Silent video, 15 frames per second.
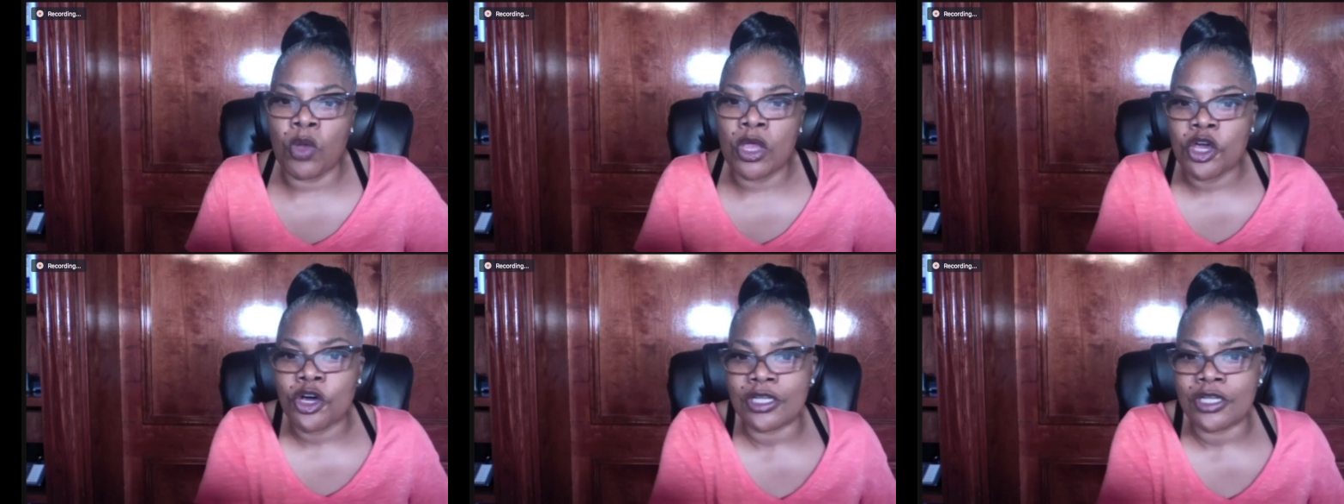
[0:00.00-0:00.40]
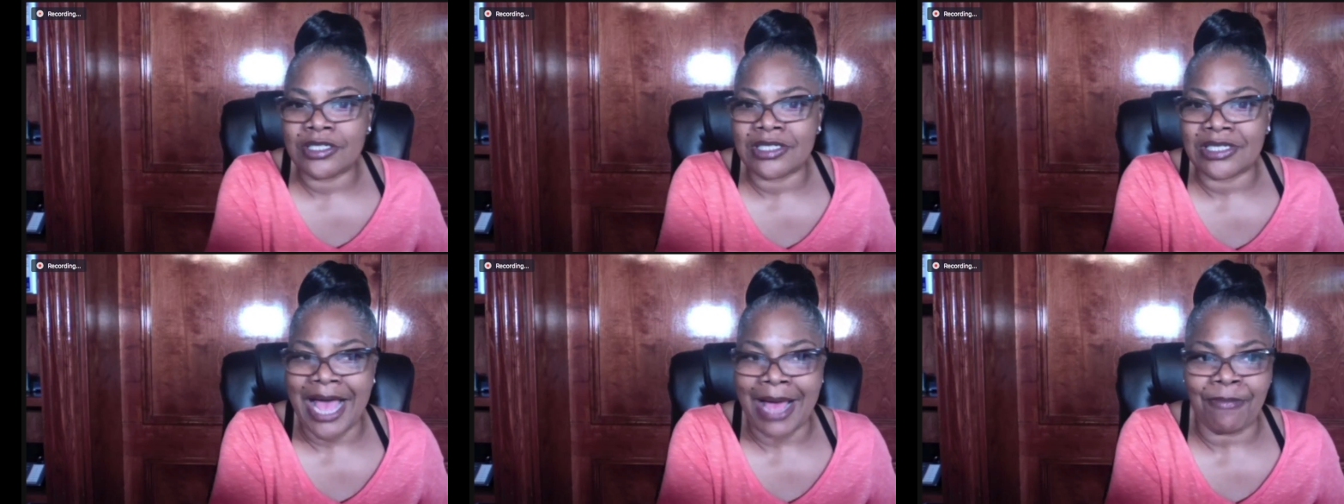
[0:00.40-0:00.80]
we
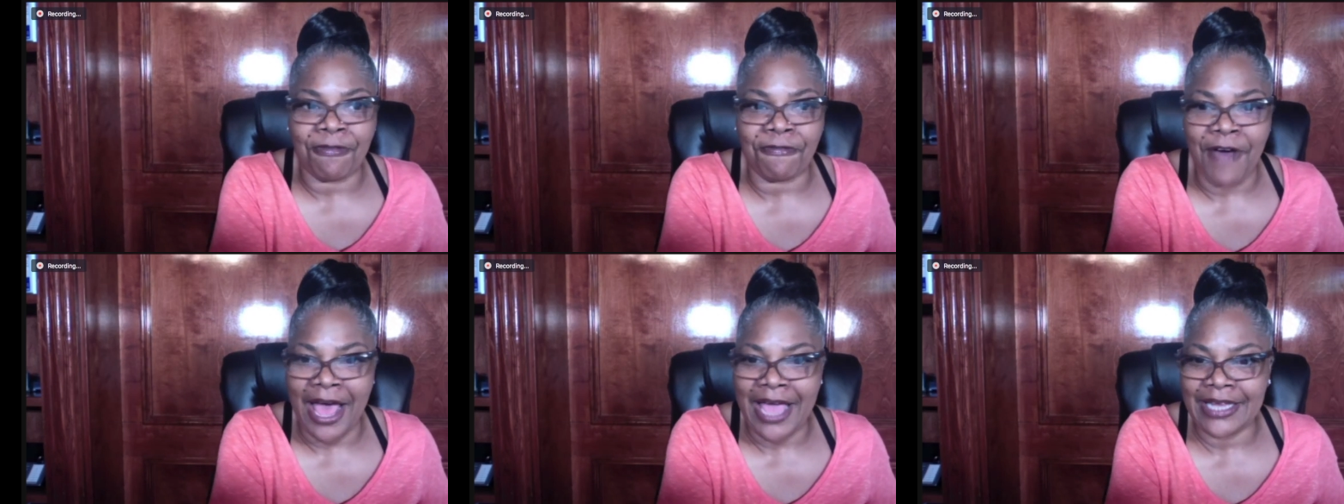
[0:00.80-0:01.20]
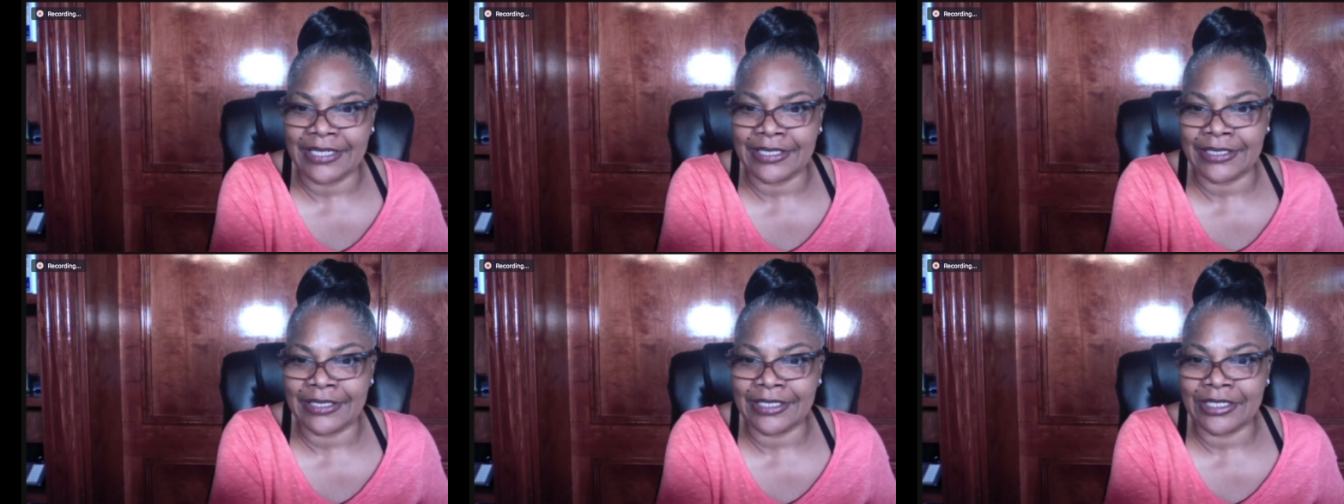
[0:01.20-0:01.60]
couldn't stop
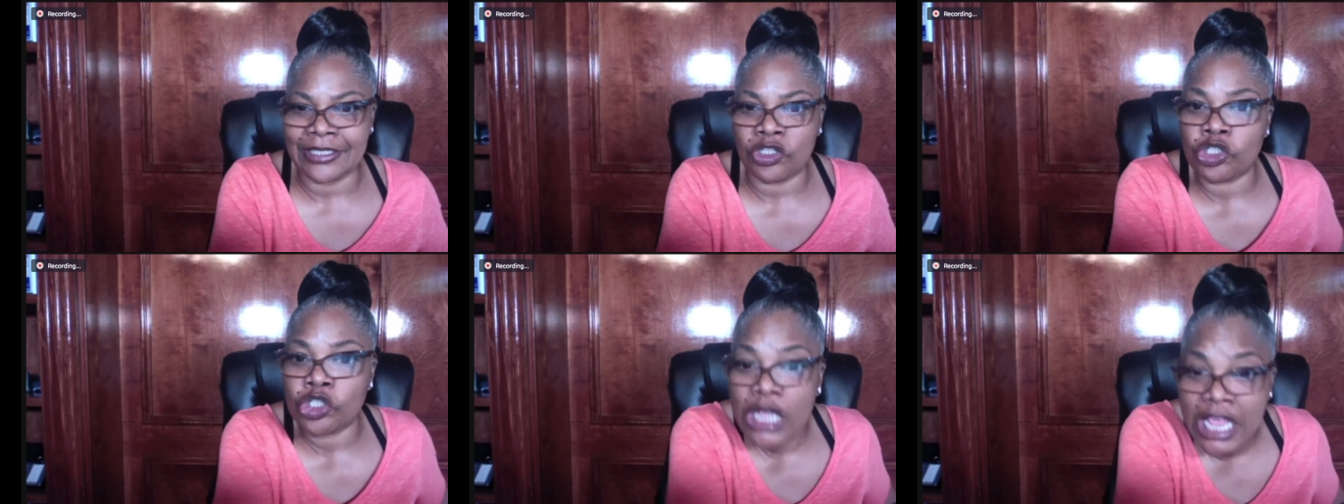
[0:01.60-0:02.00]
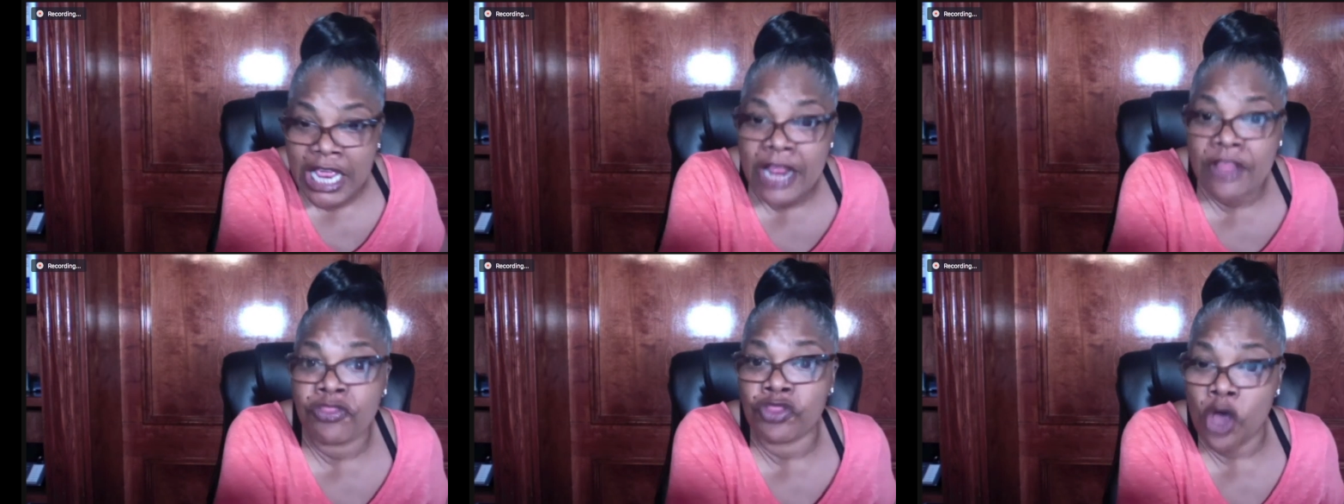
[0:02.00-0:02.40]
fighting
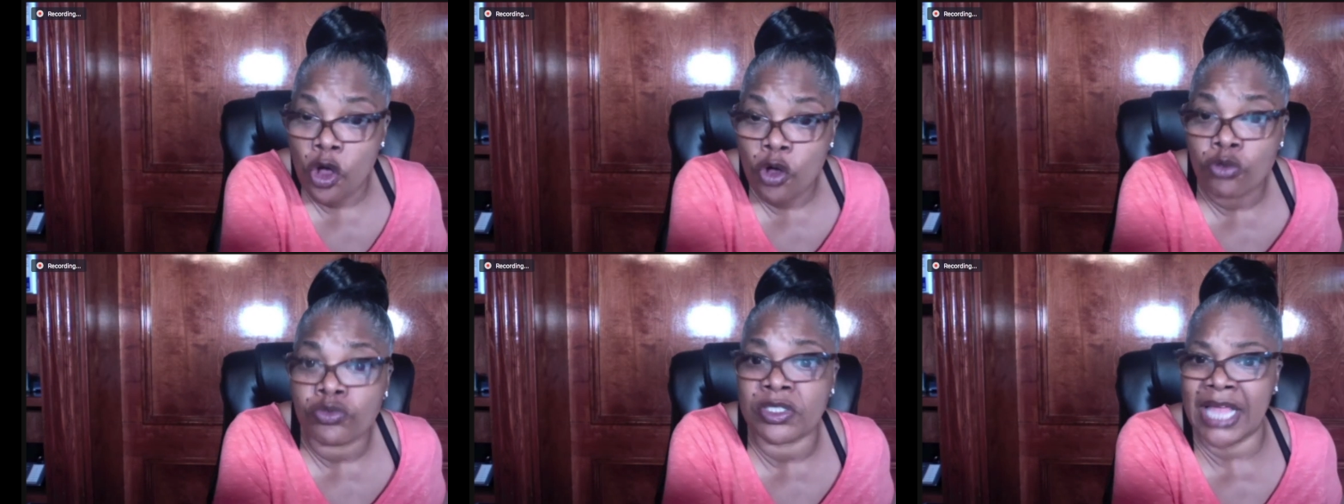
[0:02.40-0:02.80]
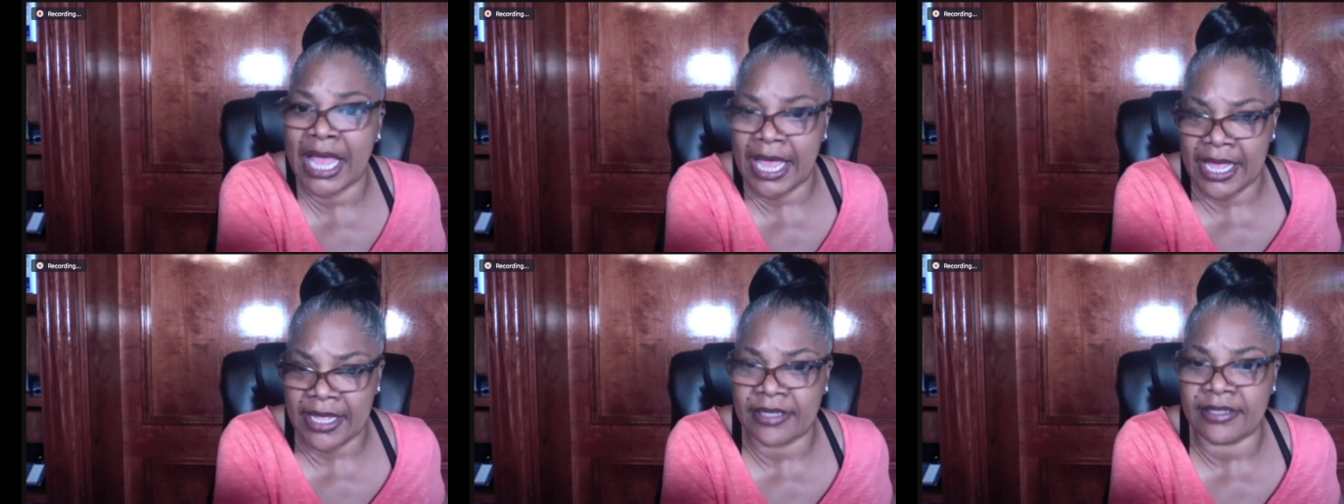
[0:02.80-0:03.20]
in those days.